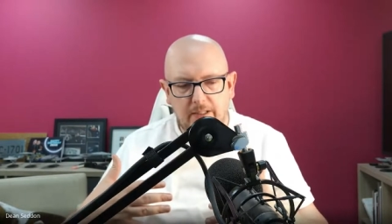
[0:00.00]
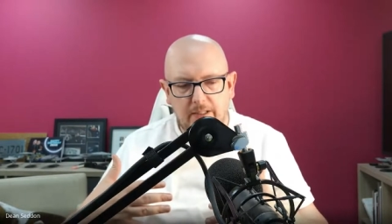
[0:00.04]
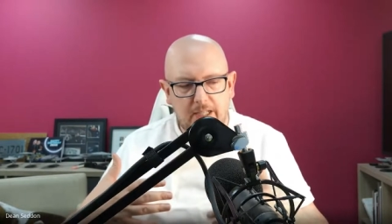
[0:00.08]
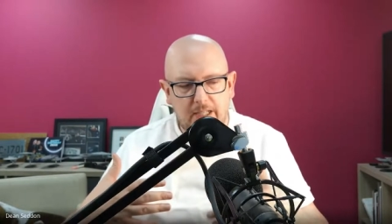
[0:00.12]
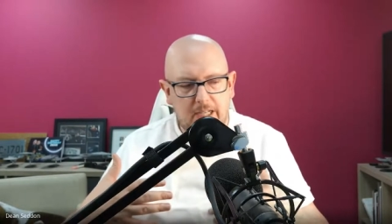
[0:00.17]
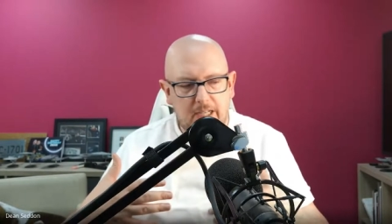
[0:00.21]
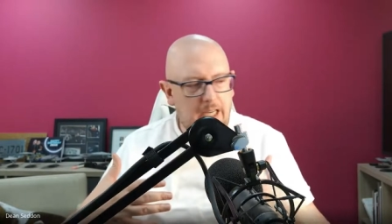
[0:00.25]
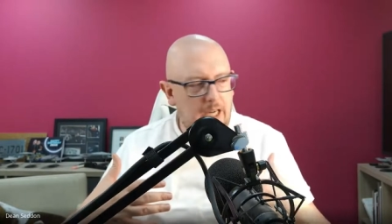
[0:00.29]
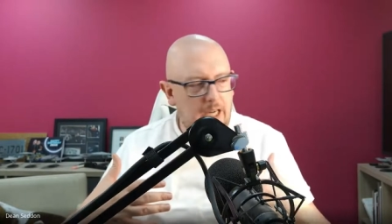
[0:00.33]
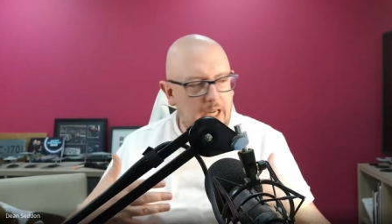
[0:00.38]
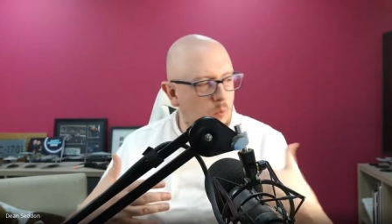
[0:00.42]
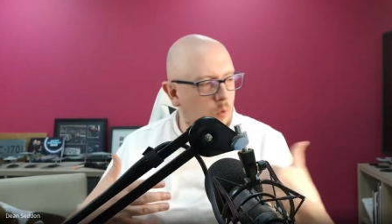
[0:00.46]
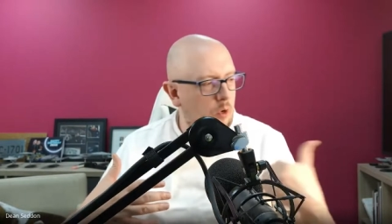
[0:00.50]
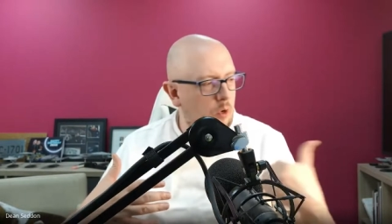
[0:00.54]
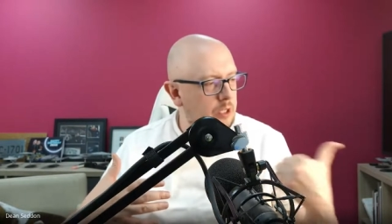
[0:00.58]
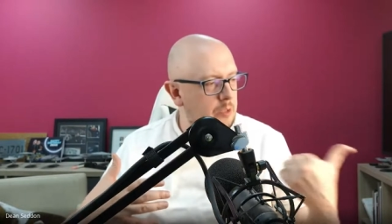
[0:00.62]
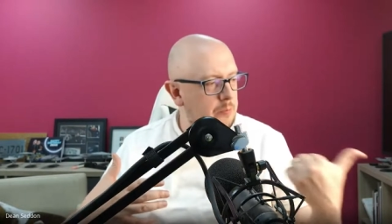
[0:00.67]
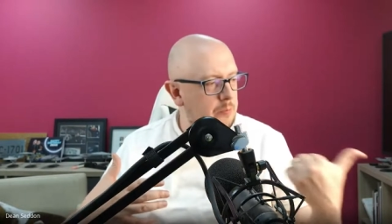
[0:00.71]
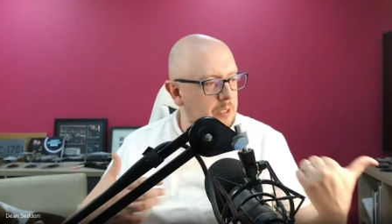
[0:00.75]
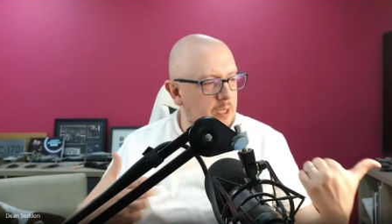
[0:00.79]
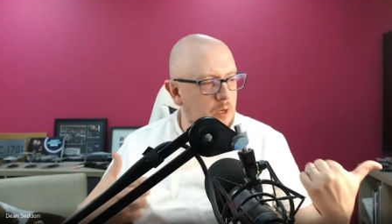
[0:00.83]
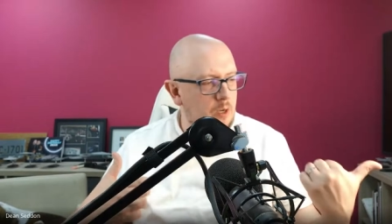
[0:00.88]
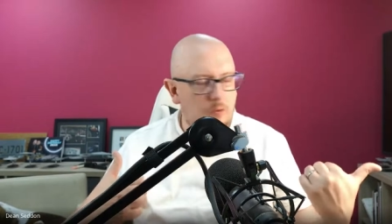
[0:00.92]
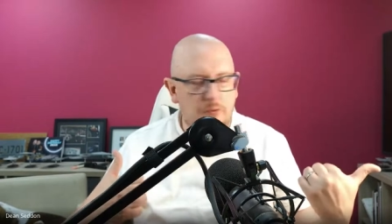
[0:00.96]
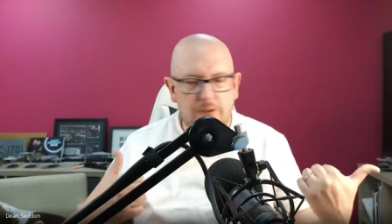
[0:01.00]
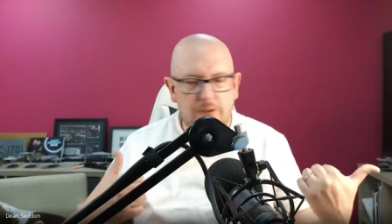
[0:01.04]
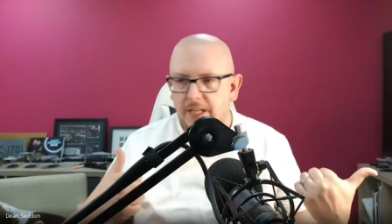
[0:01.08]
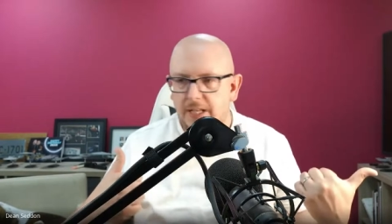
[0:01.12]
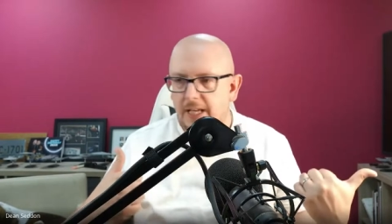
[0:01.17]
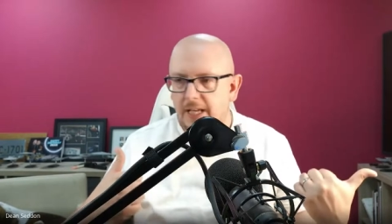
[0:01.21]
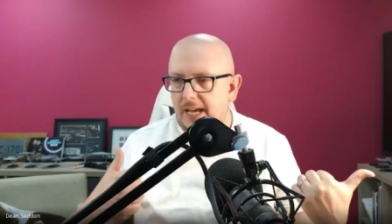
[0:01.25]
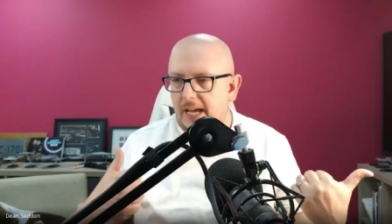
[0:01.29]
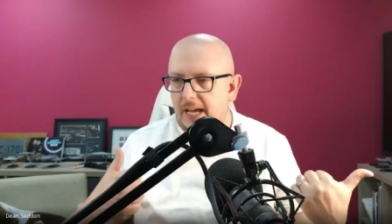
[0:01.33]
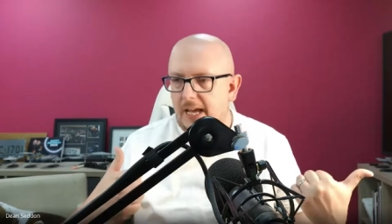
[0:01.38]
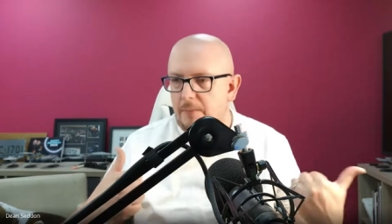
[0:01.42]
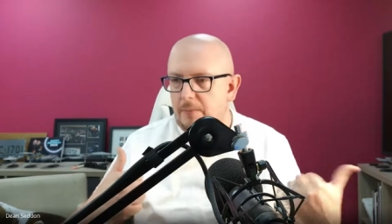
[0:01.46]
I want to be over
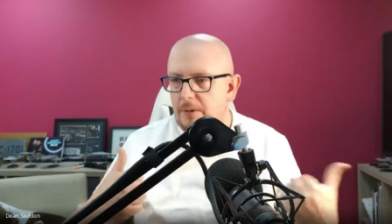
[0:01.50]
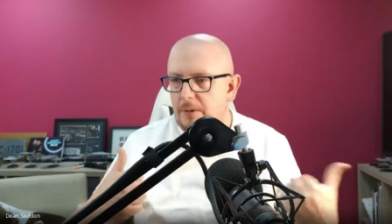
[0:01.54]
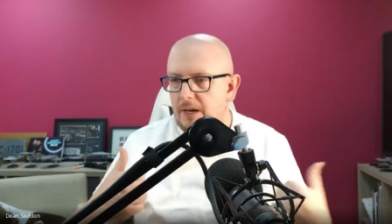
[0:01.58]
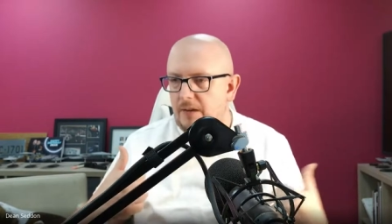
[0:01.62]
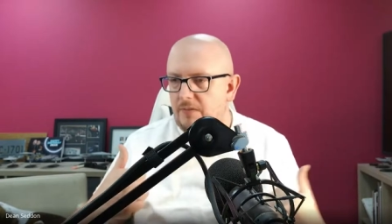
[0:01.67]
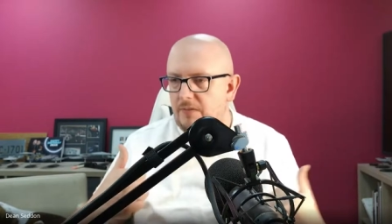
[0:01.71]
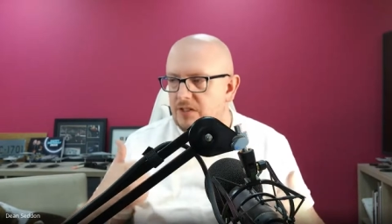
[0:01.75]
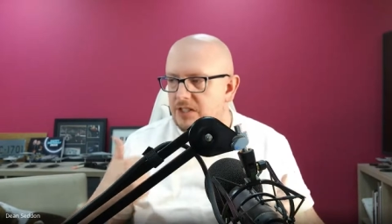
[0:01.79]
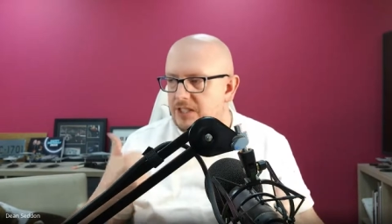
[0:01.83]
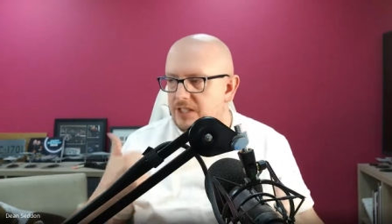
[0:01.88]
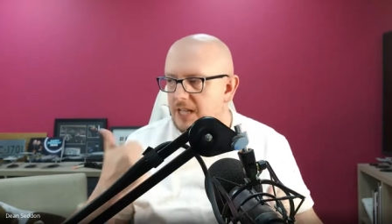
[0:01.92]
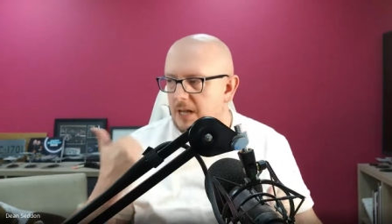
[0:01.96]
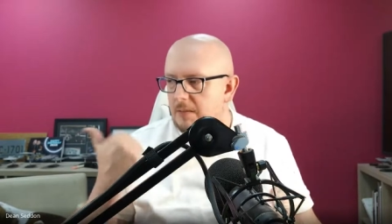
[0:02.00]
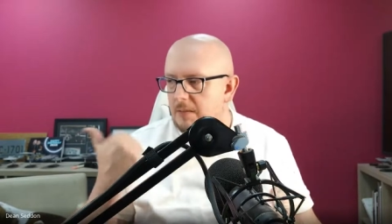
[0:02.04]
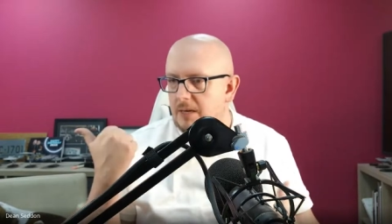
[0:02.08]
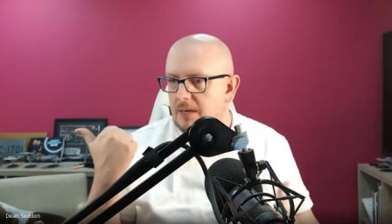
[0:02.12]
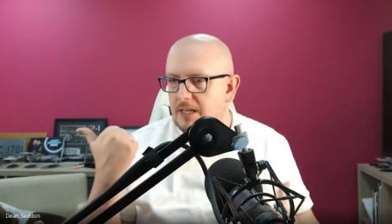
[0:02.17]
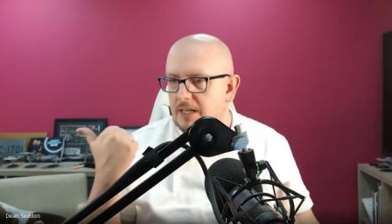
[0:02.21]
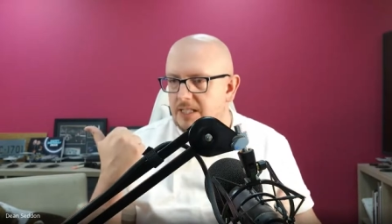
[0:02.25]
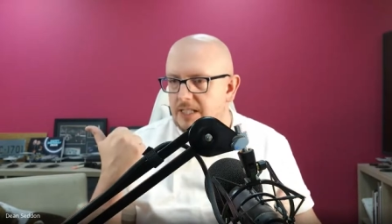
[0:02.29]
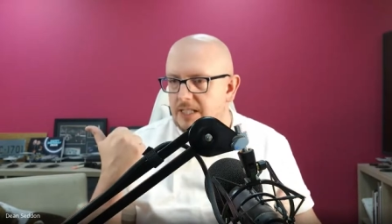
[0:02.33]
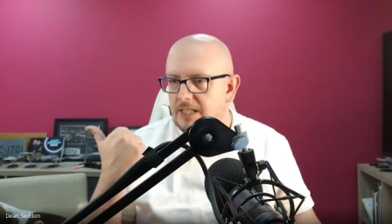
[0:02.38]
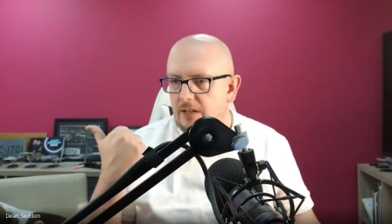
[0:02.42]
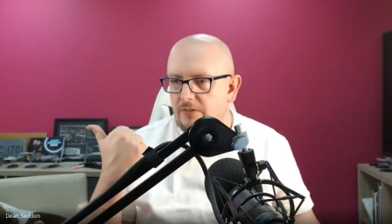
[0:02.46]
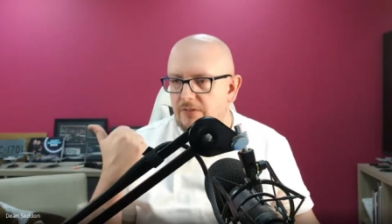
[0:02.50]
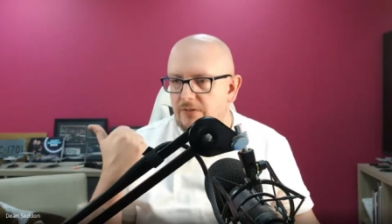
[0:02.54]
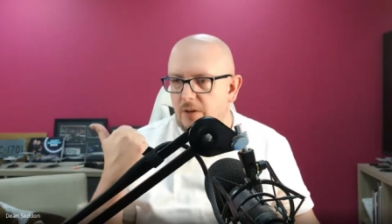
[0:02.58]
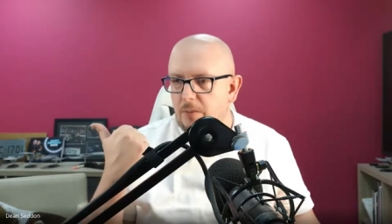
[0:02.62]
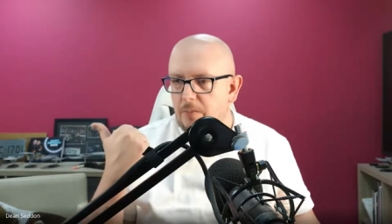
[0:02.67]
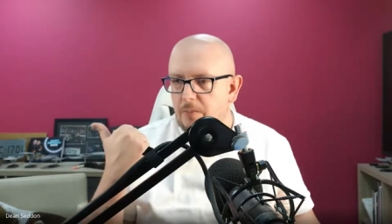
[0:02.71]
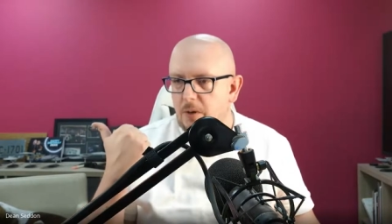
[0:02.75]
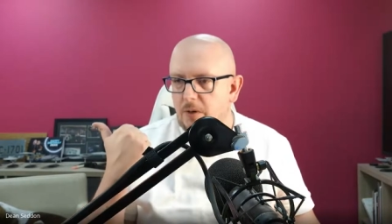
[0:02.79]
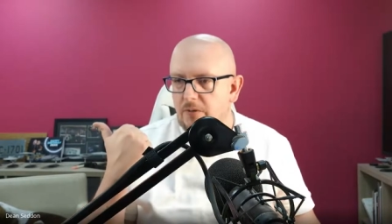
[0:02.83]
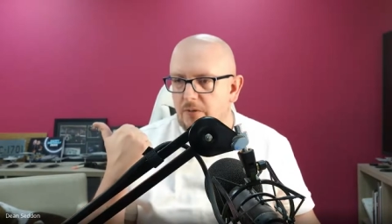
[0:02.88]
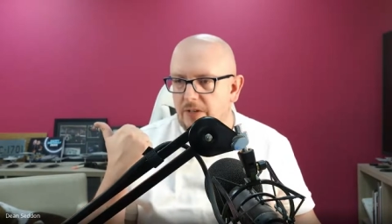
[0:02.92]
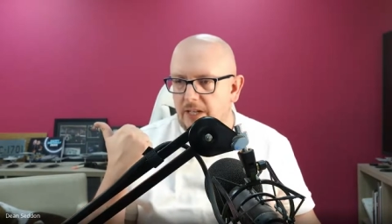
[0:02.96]
there, but I've set myself up
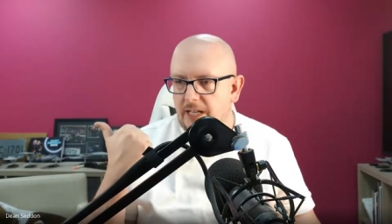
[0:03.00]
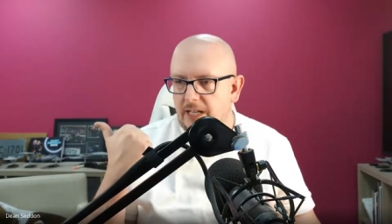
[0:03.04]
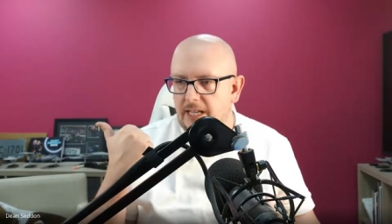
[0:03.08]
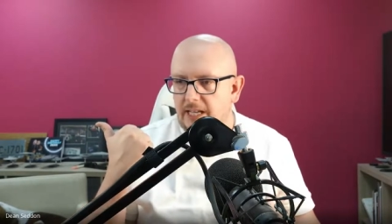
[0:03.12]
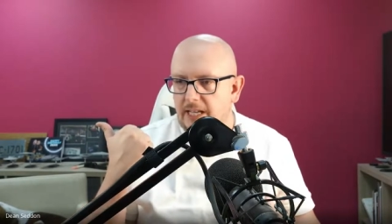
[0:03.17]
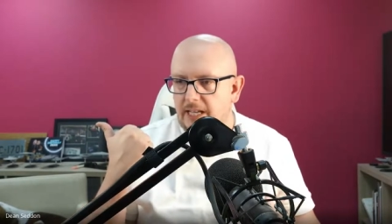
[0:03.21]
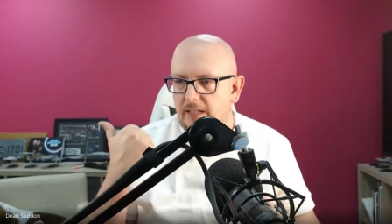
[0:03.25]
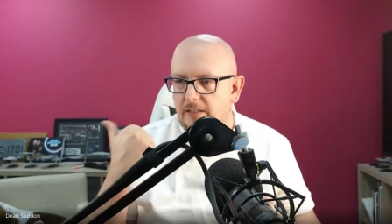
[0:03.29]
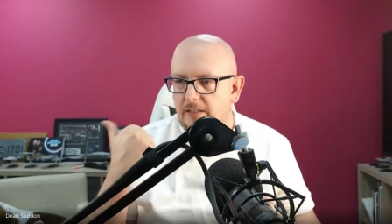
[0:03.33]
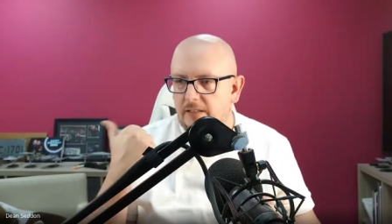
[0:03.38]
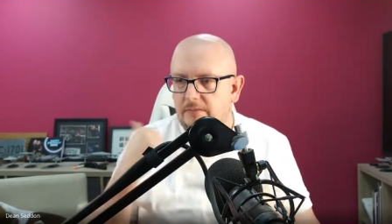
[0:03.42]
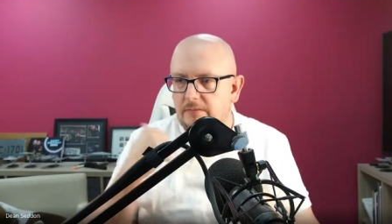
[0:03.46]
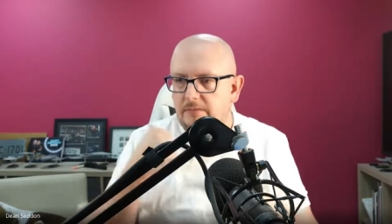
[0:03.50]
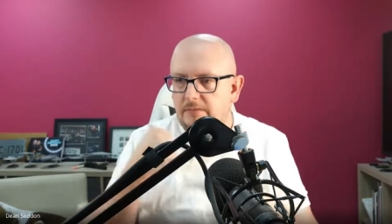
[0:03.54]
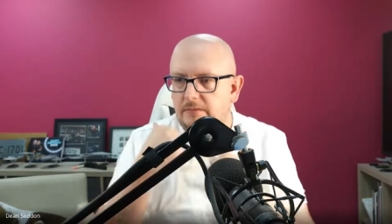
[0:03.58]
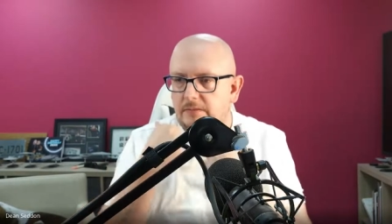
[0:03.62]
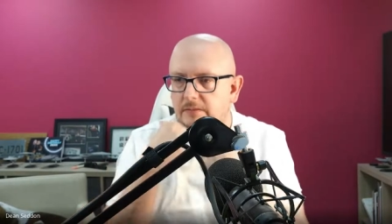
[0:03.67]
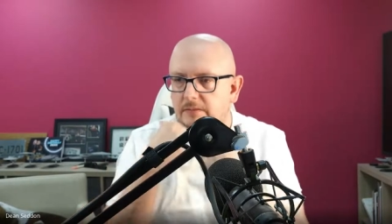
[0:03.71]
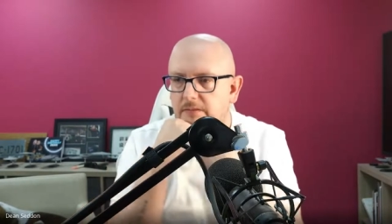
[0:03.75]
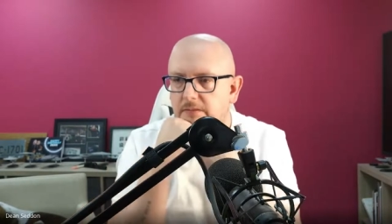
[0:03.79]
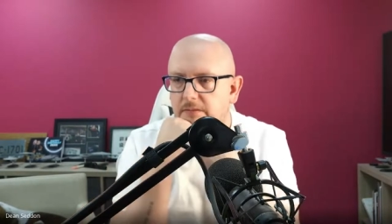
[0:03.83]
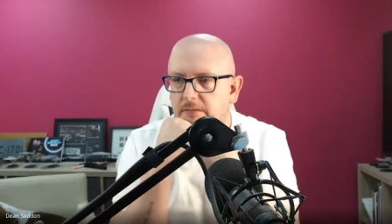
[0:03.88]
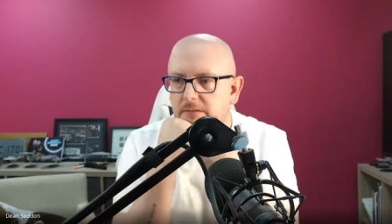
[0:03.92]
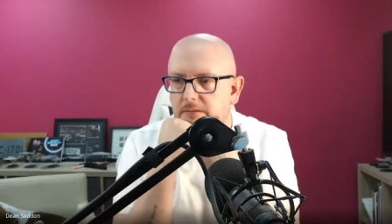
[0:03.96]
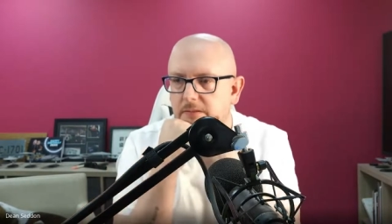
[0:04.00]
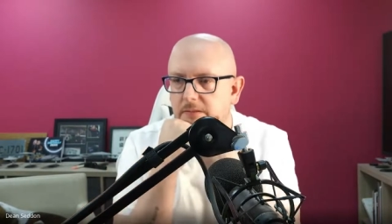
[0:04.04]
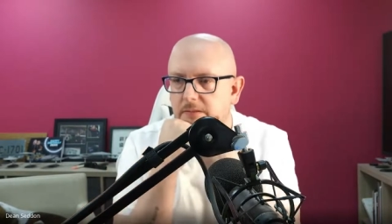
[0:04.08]
over here? Yeah.